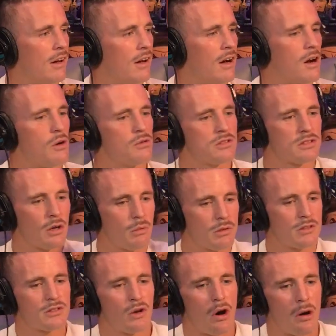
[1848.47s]
Oh,
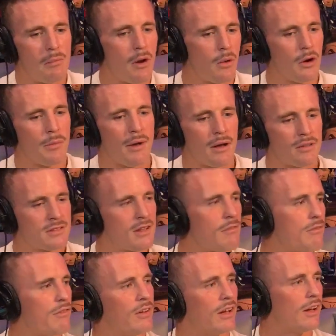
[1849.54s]
someone's got to moan about
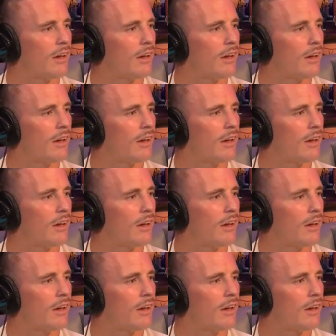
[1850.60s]
something.